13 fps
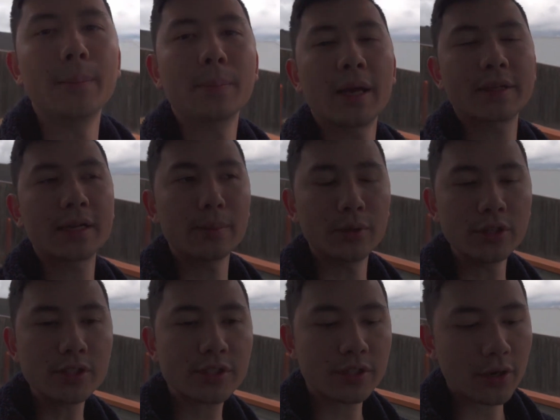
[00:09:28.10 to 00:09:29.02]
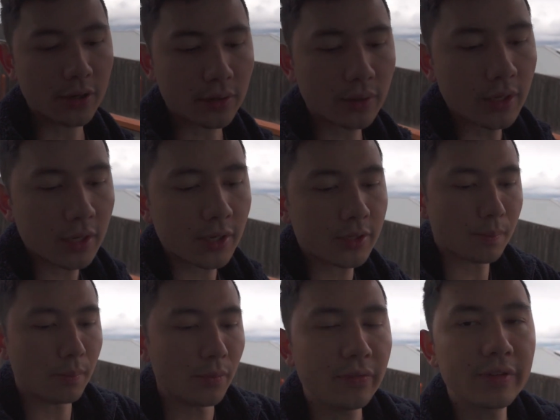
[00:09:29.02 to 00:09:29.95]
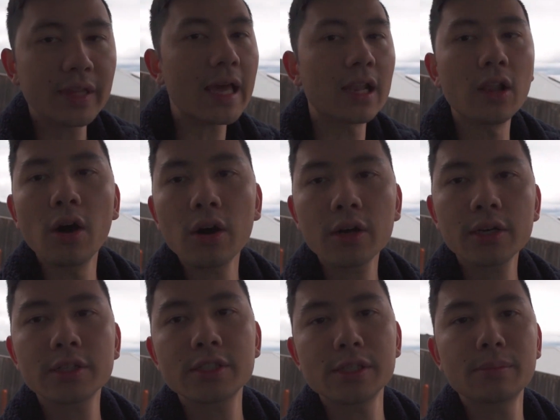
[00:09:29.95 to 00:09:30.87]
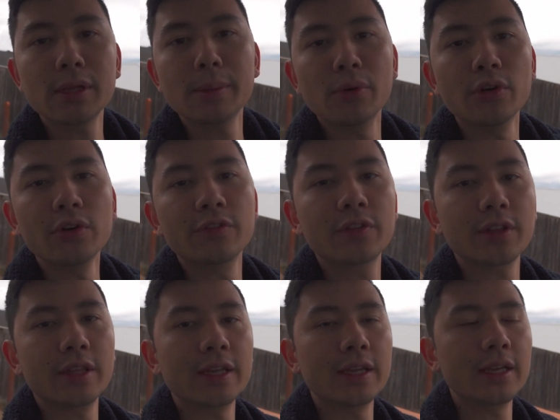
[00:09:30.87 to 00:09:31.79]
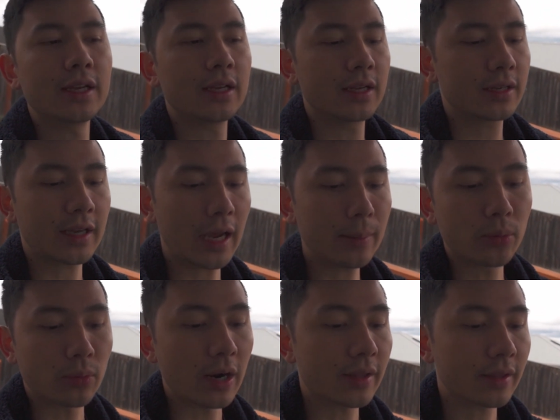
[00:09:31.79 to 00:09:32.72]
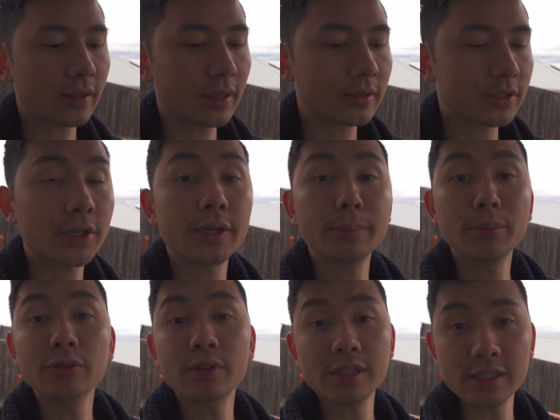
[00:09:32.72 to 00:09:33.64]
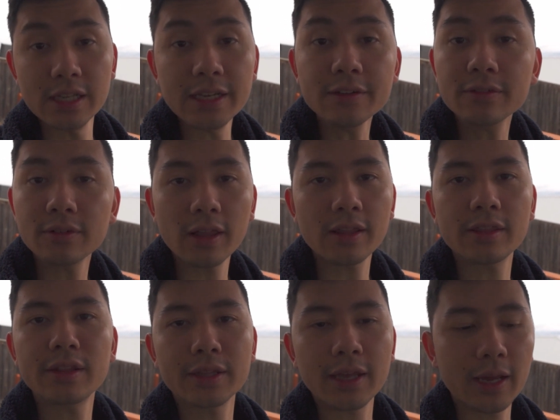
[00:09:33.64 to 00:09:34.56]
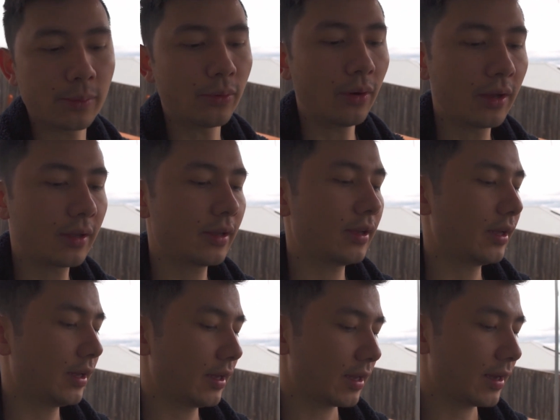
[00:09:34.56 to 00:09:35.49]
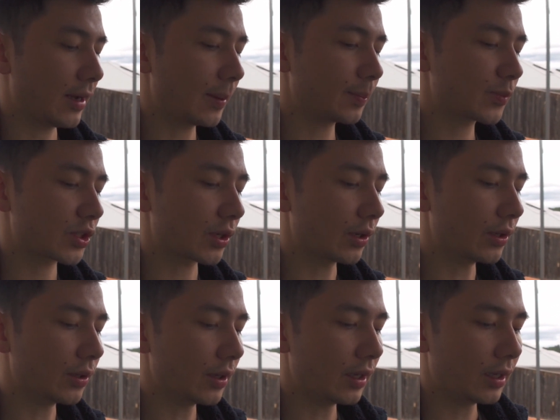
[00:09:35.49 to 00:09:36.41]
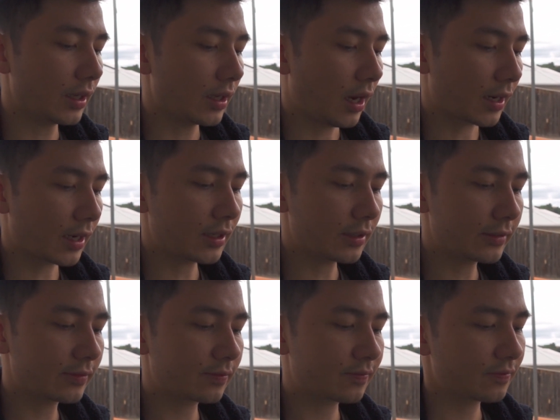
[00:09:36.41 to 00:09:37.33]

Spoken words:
had come loose. So moving that lock simply moved the cable moved the sleeve rather than the cable. So I kind of